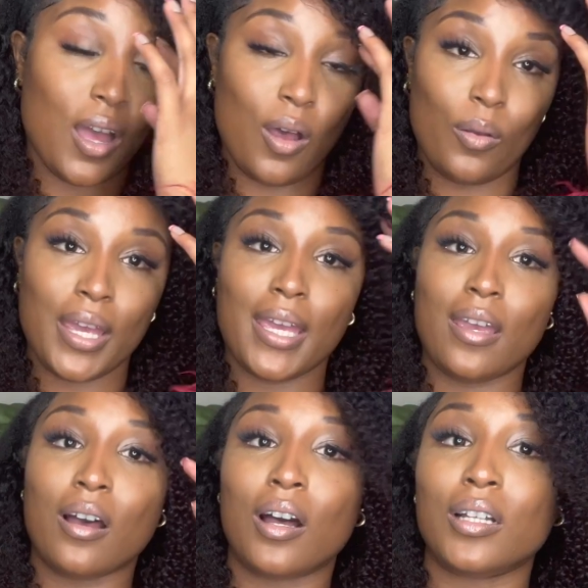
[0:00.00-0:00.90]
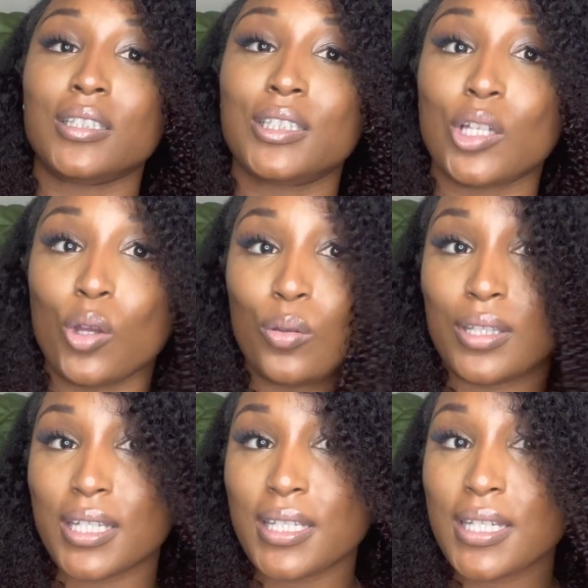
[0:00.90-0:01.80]
Okay, y'all, so
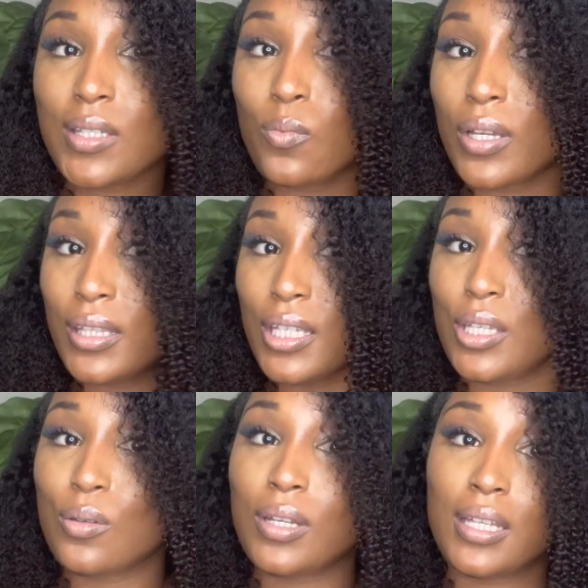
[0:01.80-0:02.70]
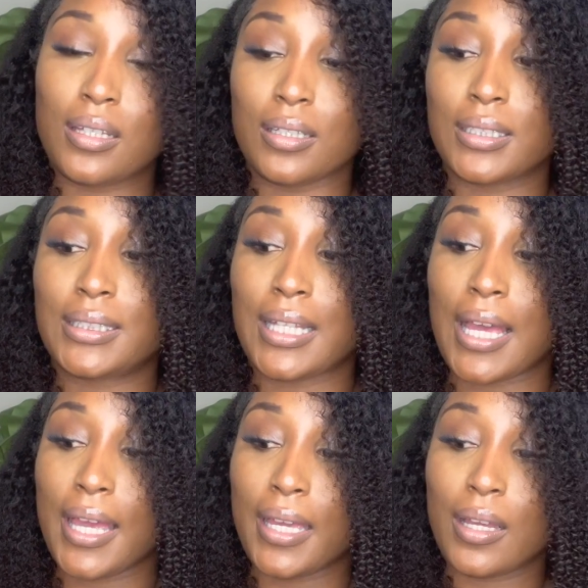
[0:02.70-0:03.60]
this is what the unit looks
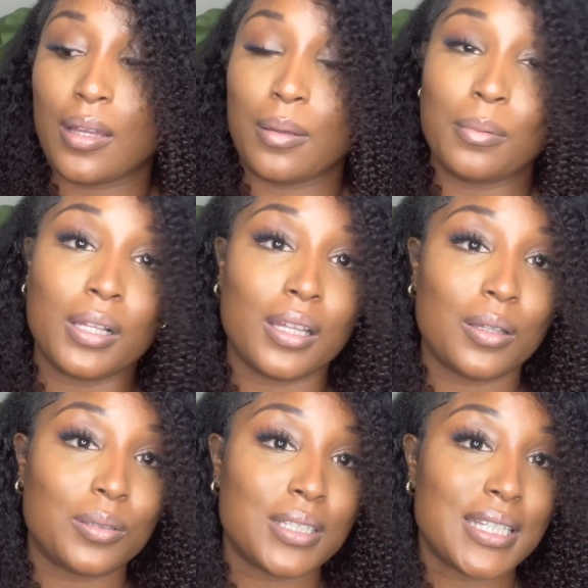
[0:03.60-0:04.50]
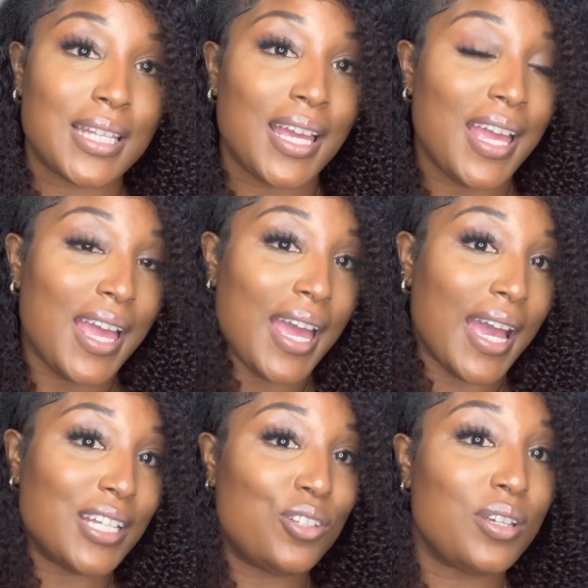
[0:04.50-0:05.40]
like up close.
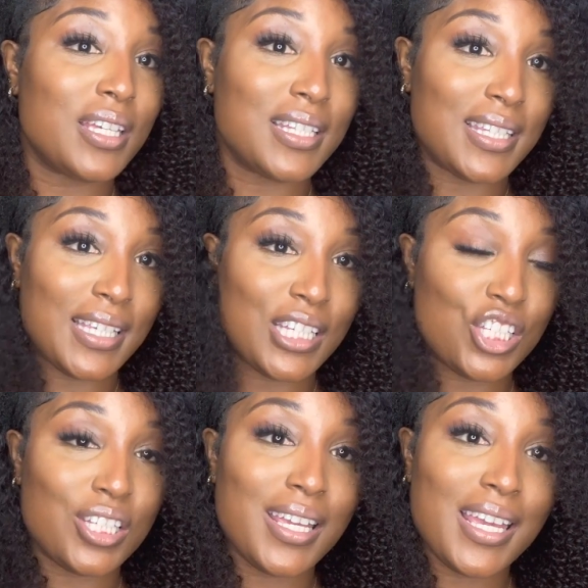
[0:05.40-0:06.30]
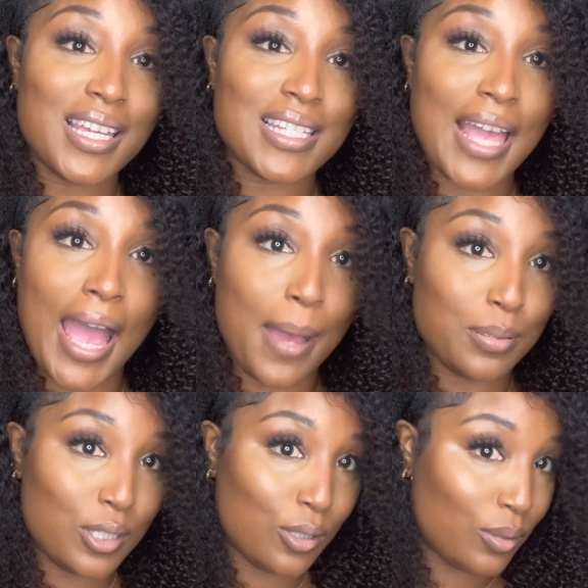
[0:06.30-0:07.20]
As you can see, she is
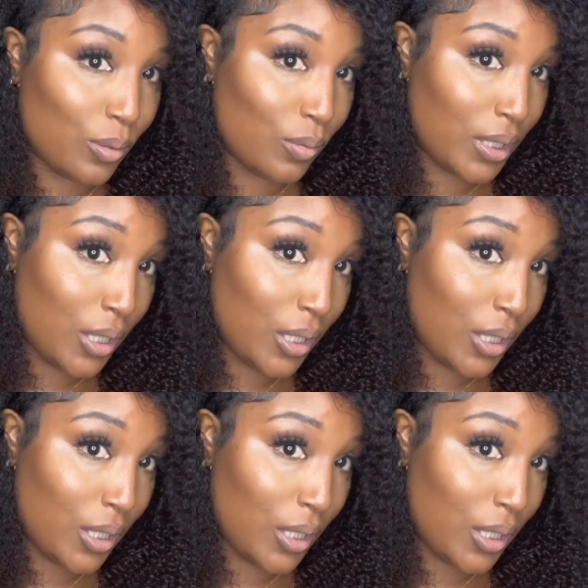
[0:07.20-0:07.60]
absolutely